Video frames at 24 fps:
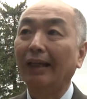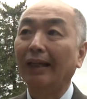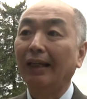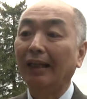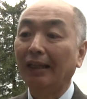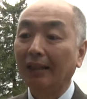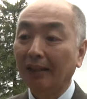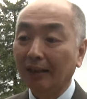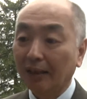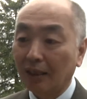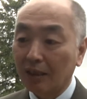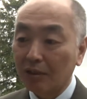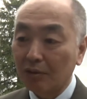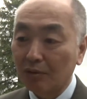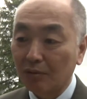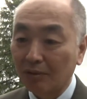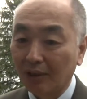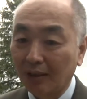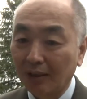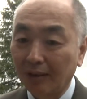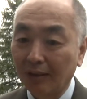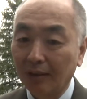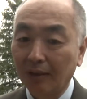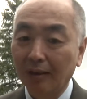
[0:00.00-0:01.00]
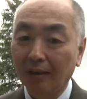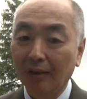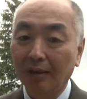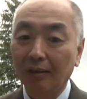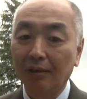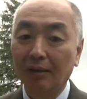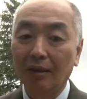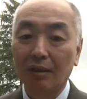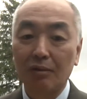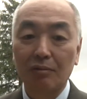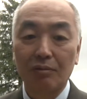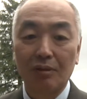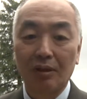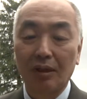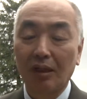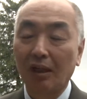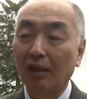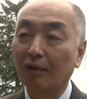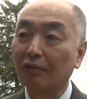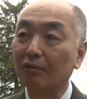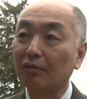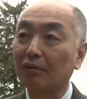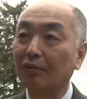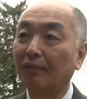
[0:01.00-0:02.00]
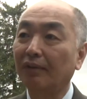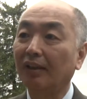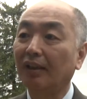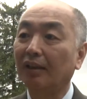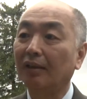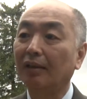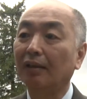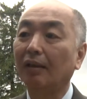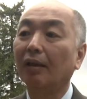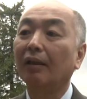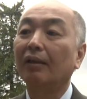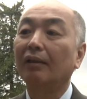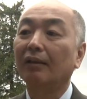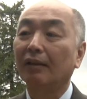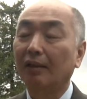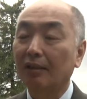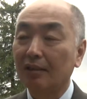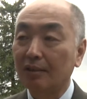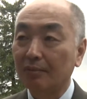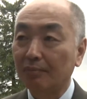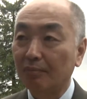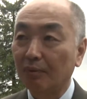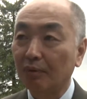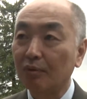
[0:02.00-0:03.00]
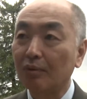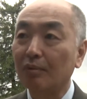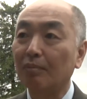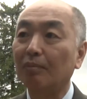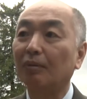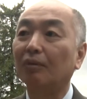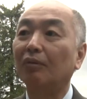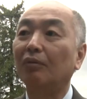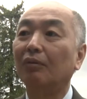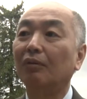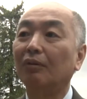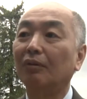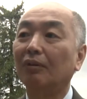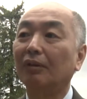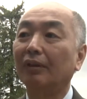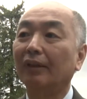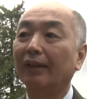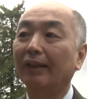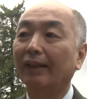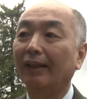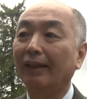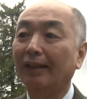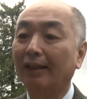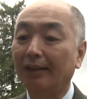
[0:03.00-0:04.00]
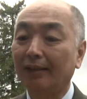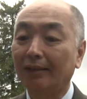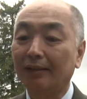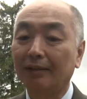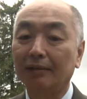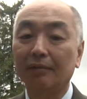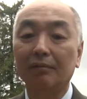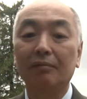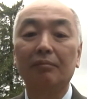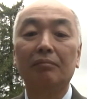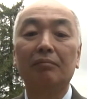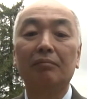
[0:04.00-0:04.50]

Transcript: Industry has to be responsible in